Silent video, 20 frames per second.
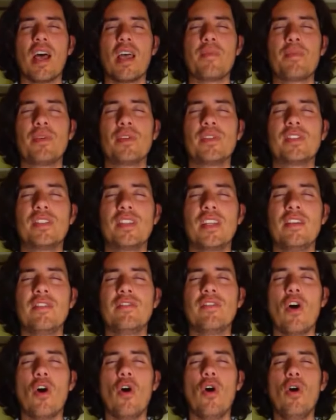I
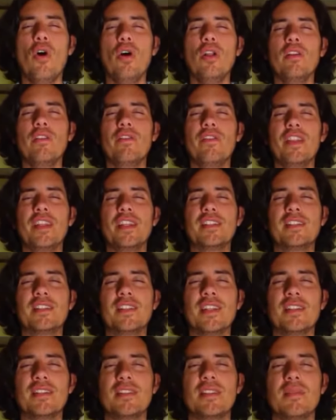perceive all of these
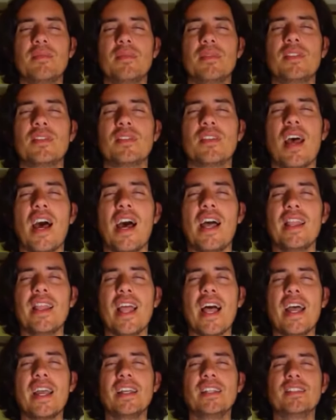systems
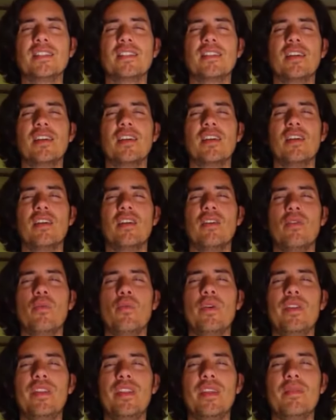aligned
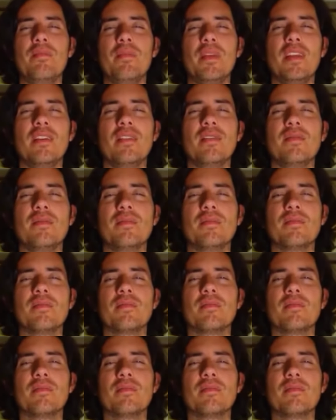within me